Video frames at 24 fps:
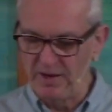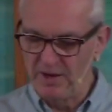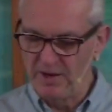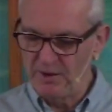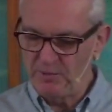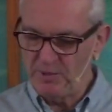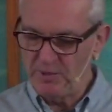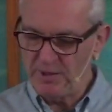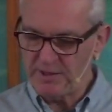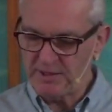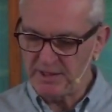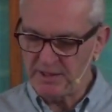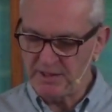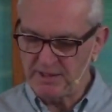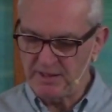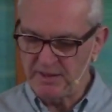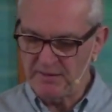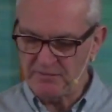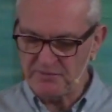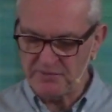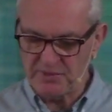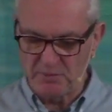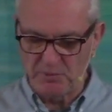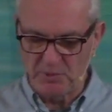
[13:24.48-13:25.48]
We can
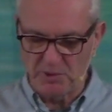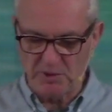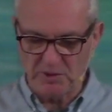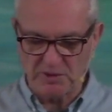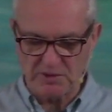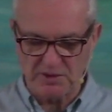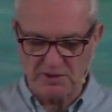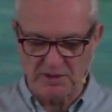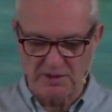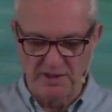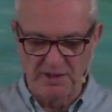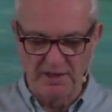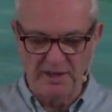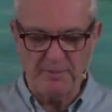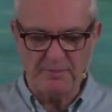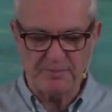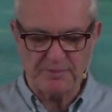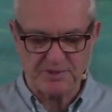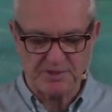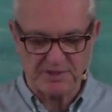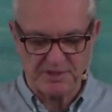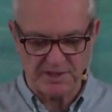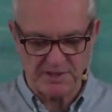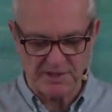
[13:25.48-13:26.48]
give the world
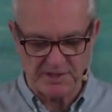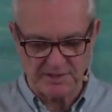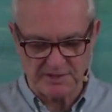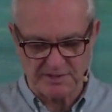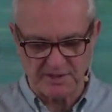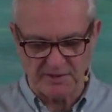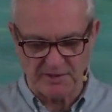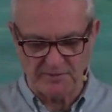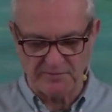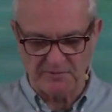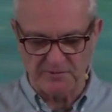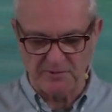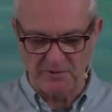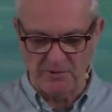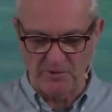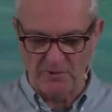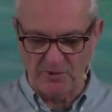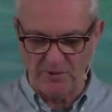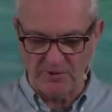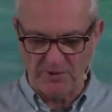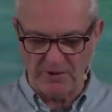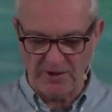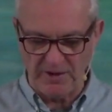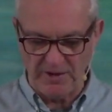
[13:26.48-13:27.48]
glimpses of
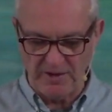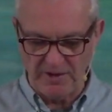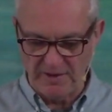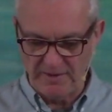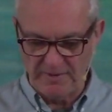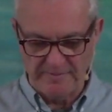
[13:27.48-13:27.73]
glory.